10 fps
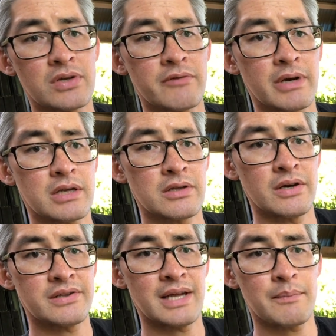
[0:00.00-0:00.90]
I
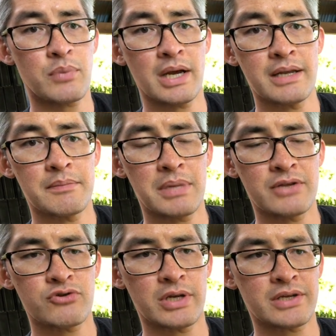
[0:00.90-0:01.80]
recognize that brand,
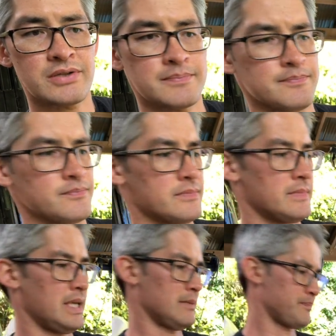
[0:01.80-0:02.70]
Plantronics. Now,